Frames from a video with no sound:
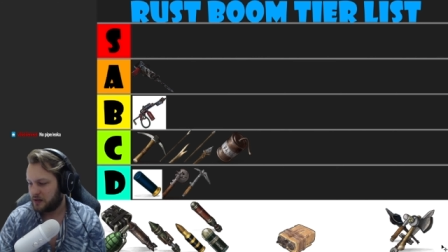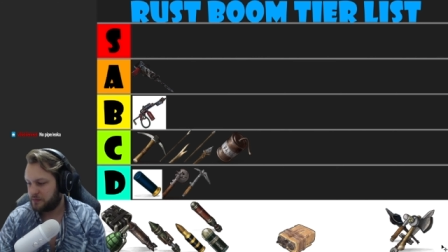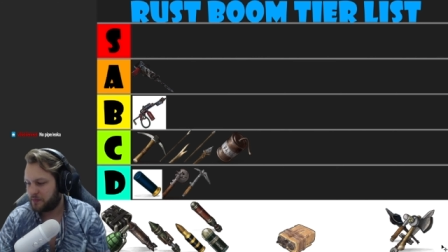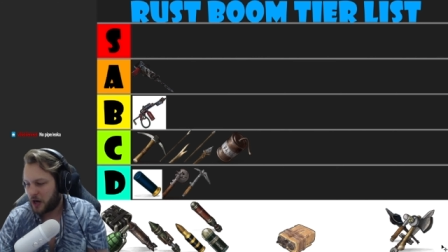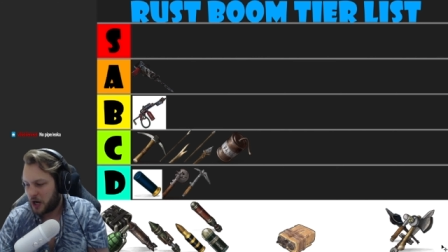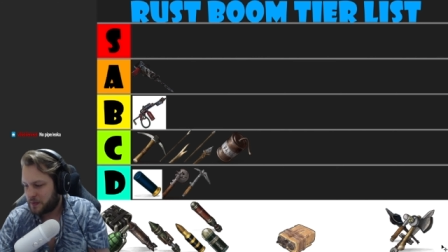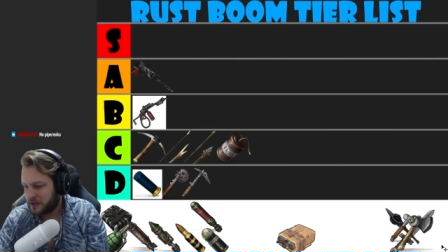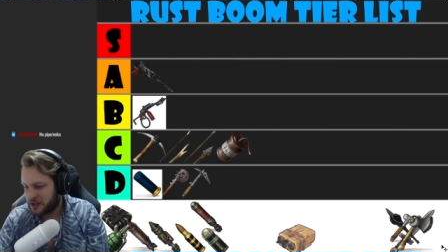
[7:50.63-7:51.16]

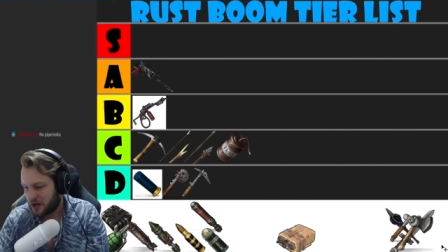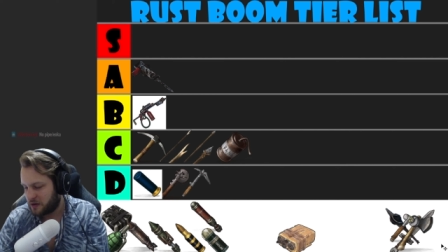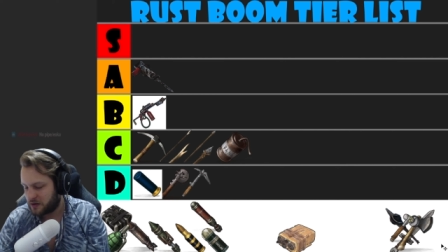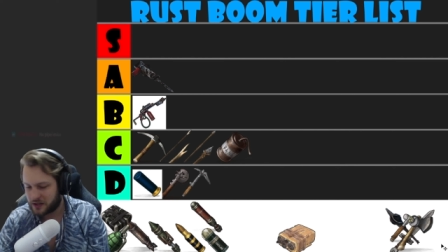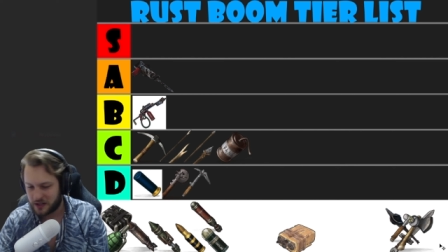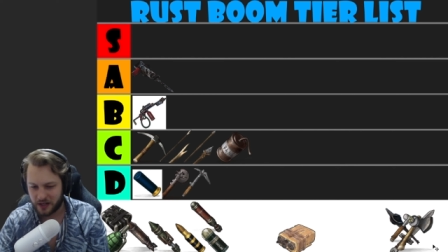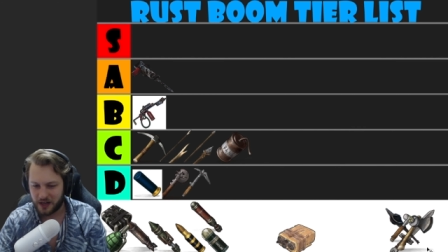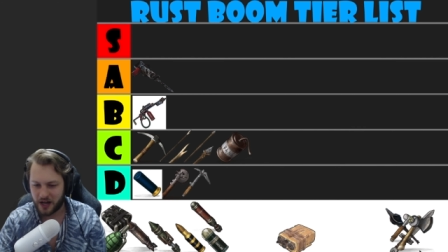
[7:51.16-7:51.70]
Pipe and
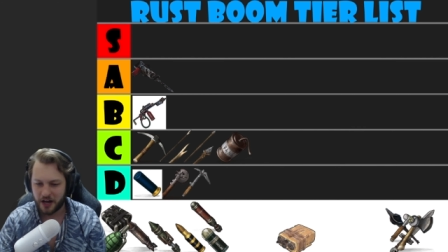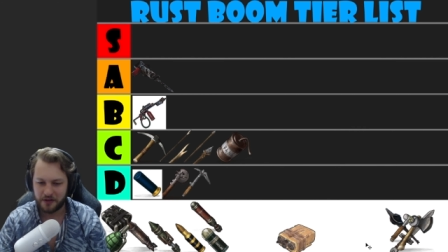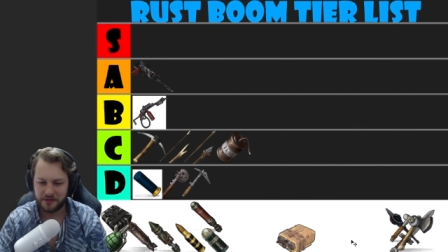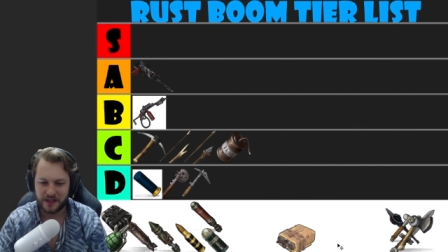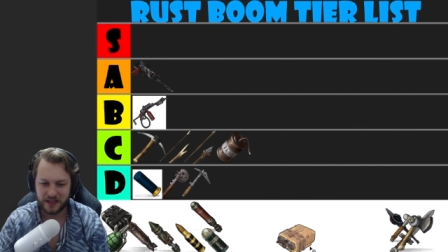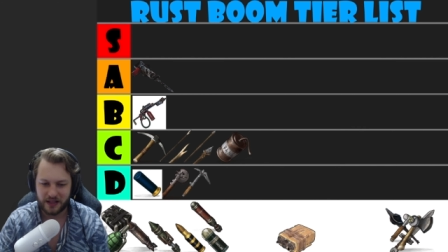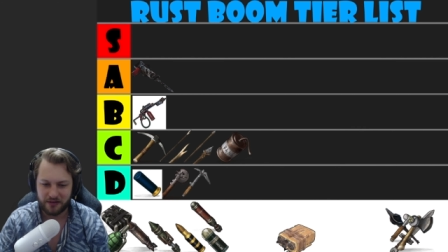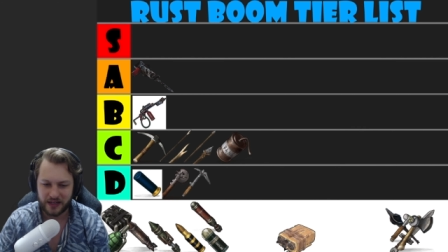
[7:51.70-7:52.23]
Yoka, I don't
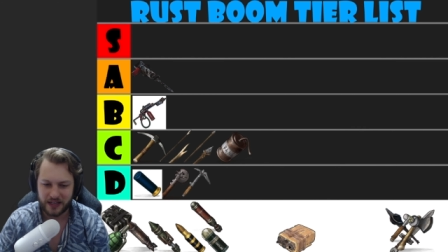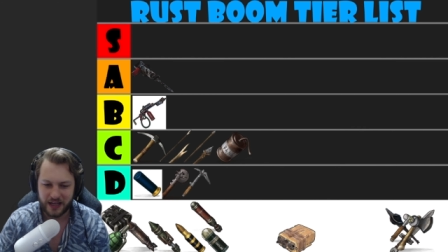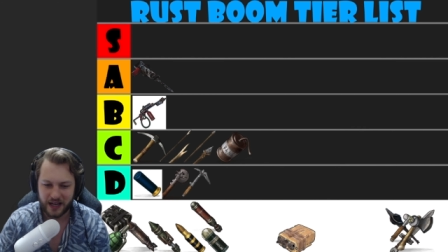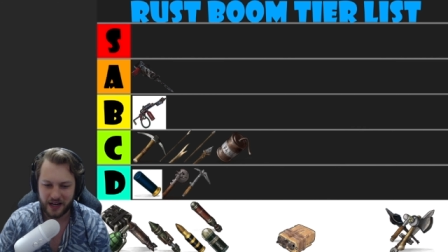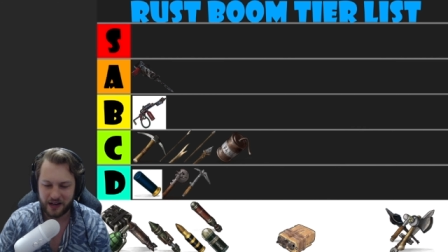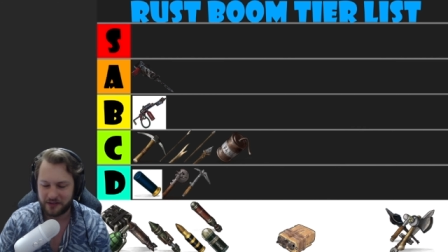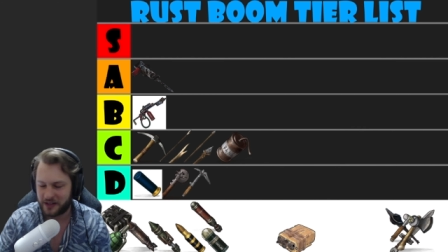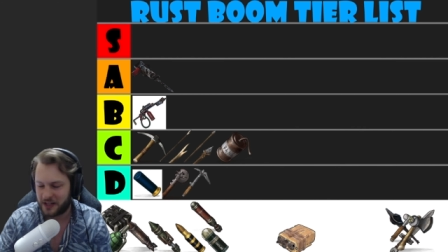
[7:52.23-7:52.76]
think they really count.